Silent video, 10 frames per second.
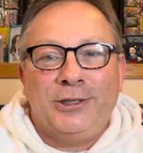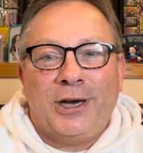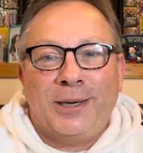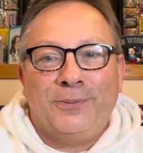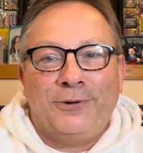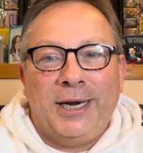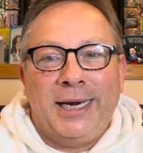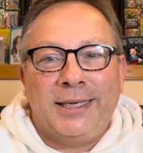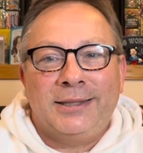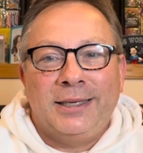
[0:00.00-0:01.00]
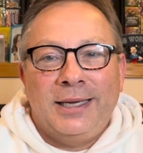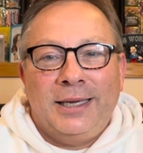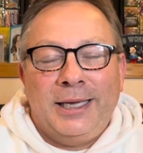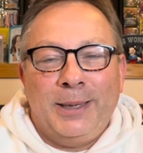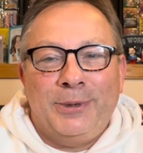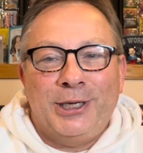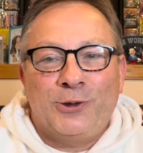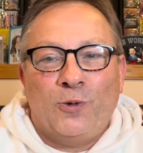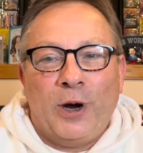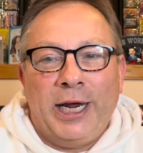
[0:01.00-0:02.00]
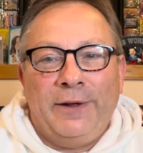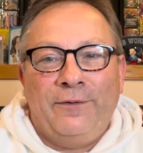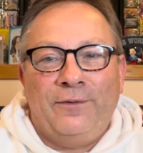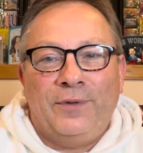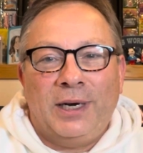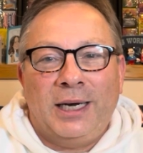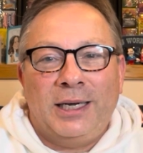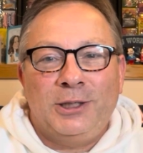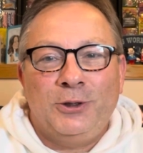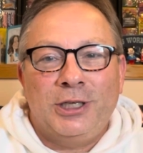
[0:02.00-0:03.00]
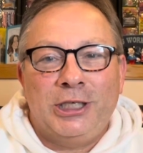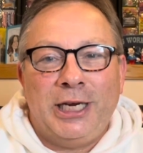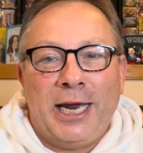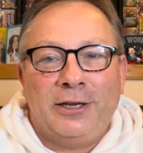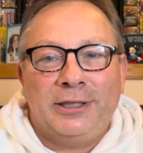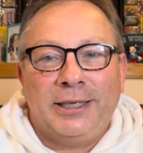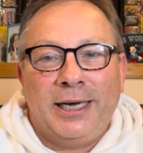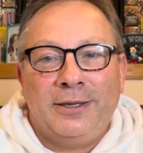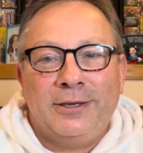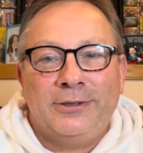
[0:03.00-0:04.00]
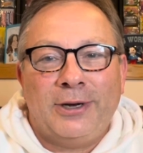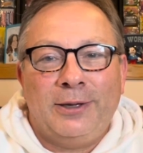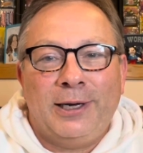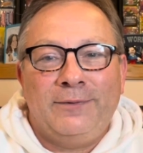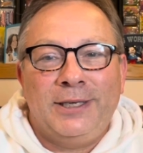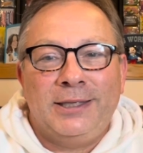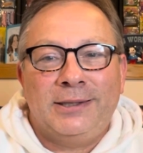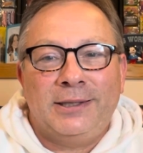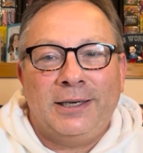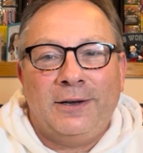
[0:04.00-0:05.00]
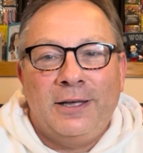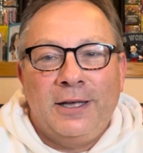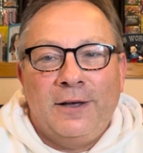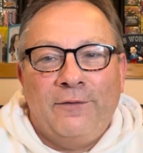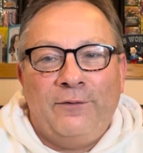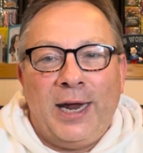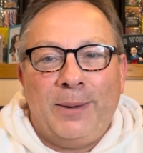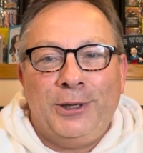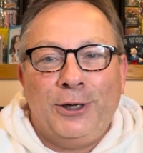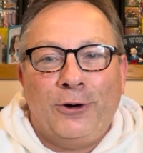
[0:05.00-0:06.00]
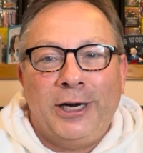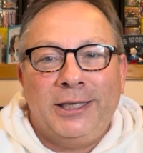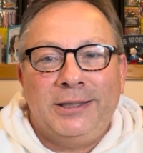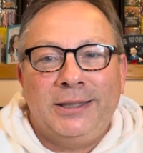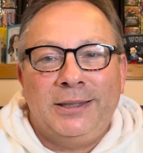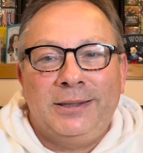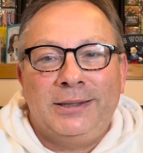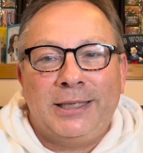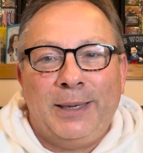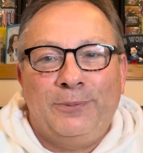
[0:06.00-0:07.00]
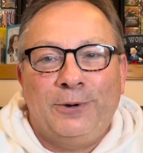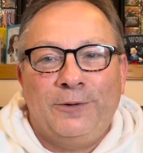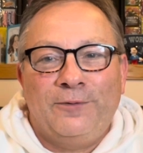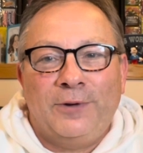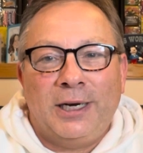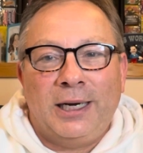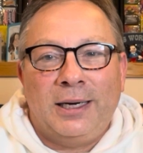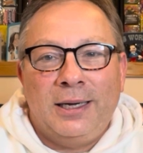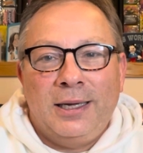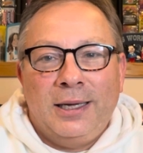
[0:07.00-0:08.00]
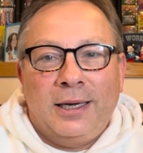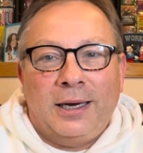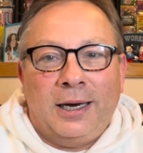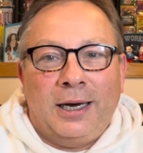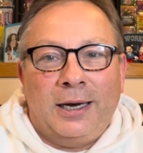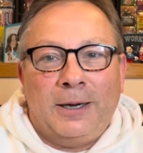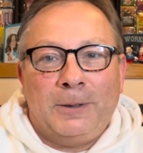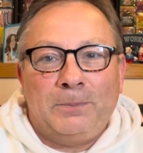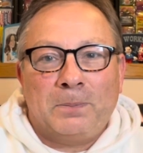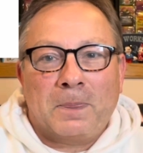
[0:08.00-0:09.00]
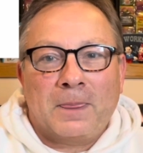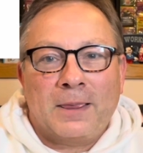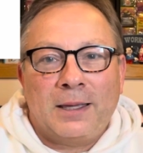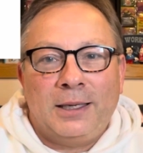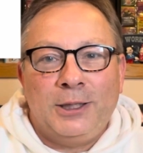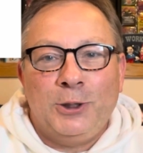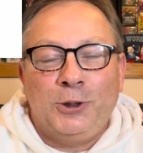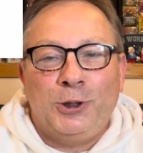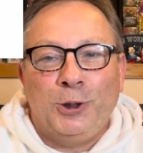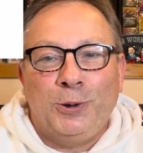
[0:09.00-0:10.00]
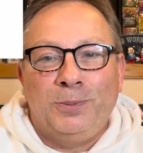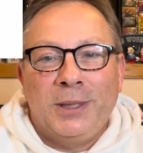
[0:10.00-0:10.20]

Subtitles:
Dog Breaks. Him and his wife do the channel together. So I love these family oriented type of um, YouTube